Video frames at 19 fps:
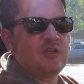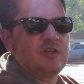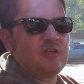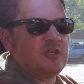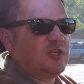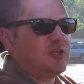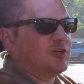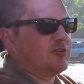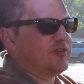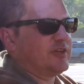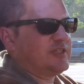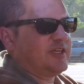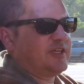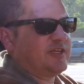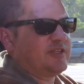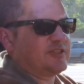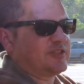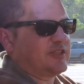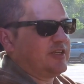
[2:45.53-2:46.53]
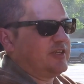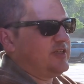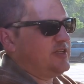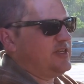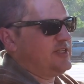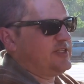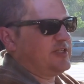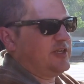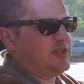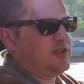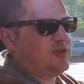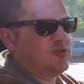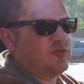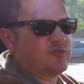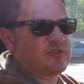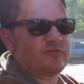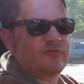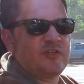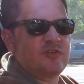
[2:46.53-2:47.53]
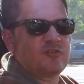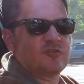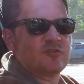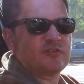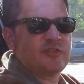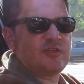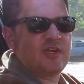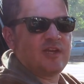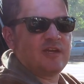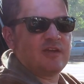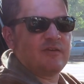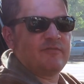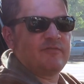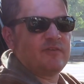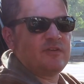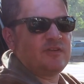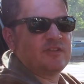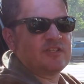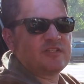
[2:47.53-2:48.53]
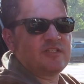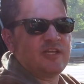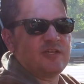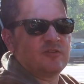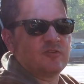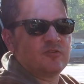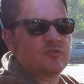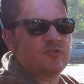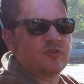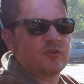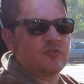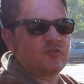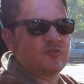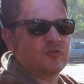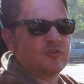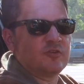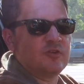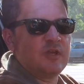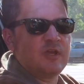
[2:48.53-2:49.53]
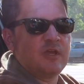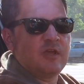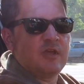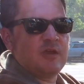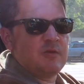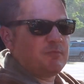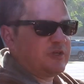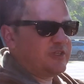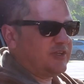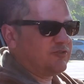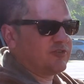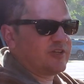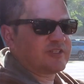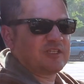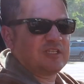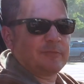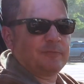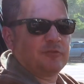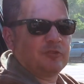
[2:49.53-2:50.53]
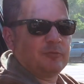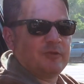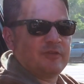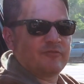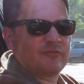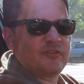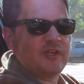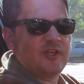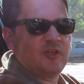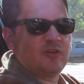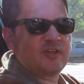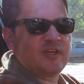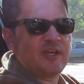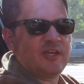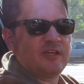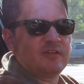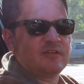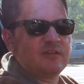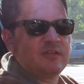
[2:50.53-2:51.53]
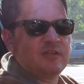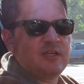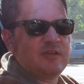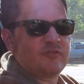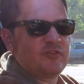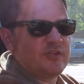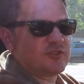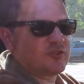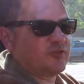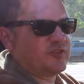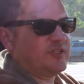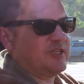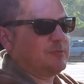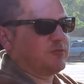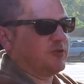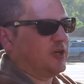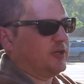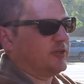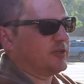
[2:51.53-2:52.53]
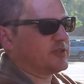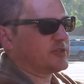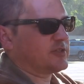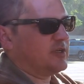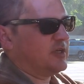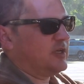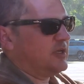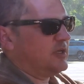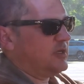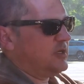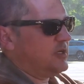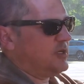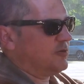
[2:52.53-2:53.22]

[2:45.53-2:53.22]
It retains the easy to use features that you have in a standard Charger, but they dressed it up a little bit for the Hellcat and for the SRT products. It